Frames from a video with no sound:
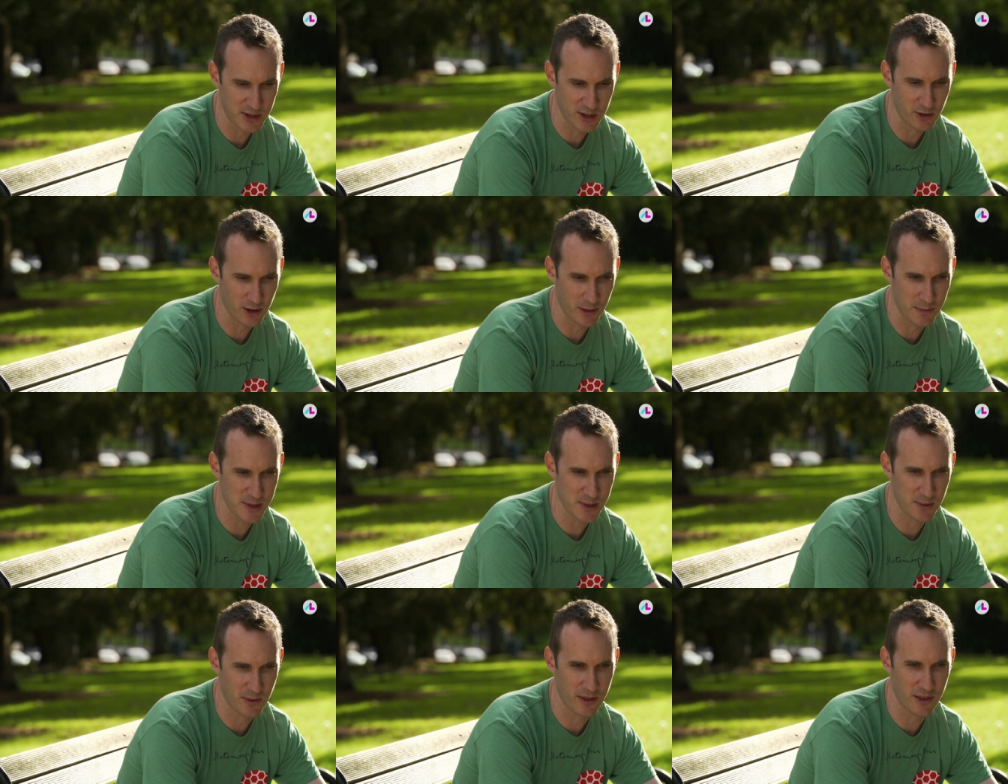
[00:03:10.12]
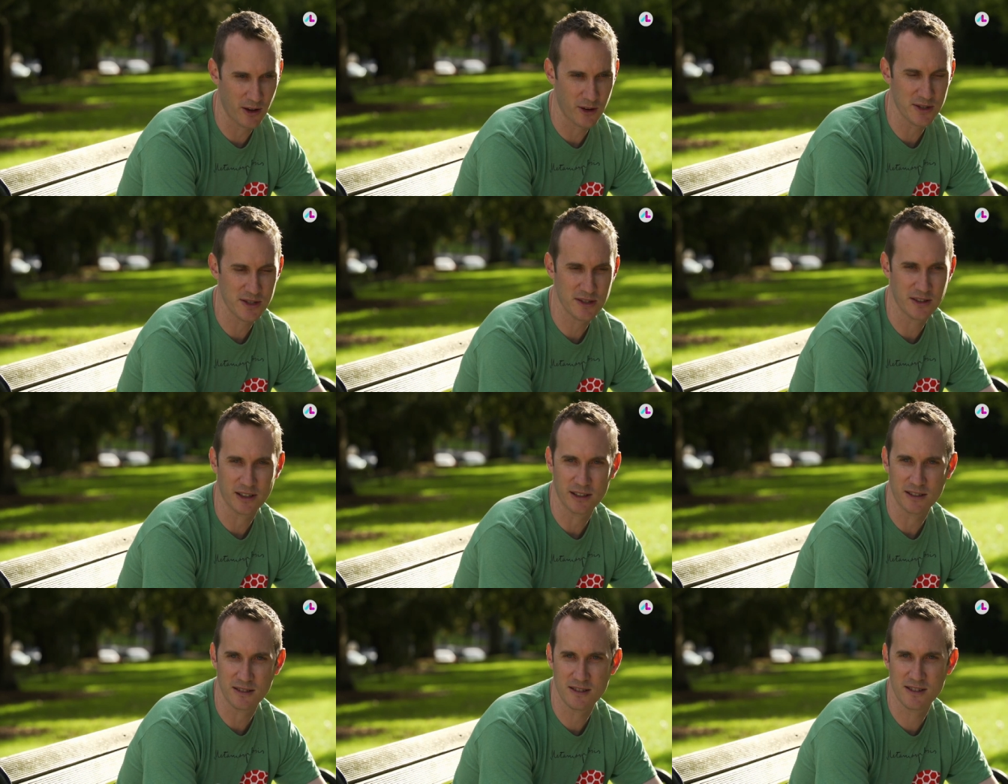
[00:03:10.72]
to grips with those
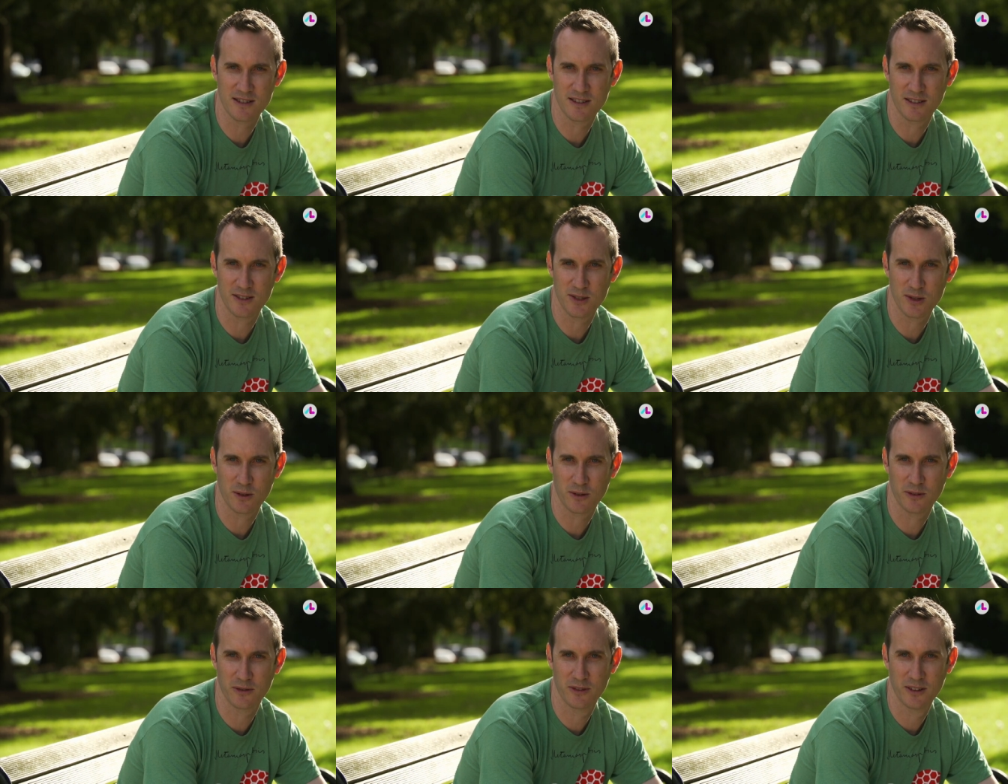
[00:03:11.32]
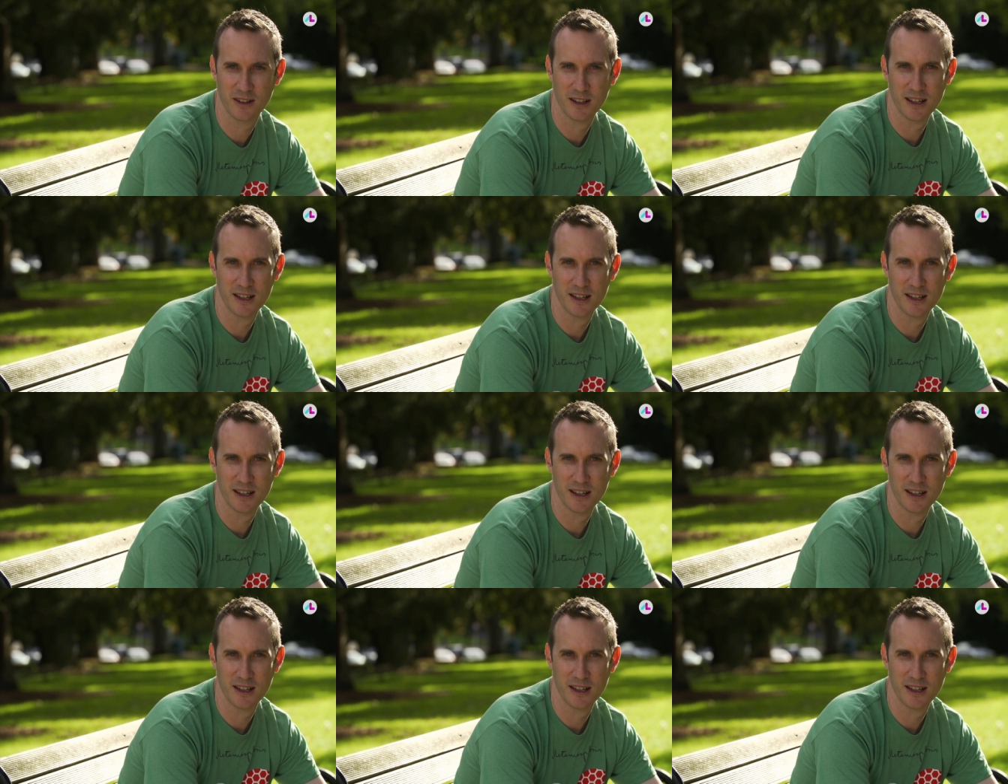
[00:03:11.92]
things and sort of,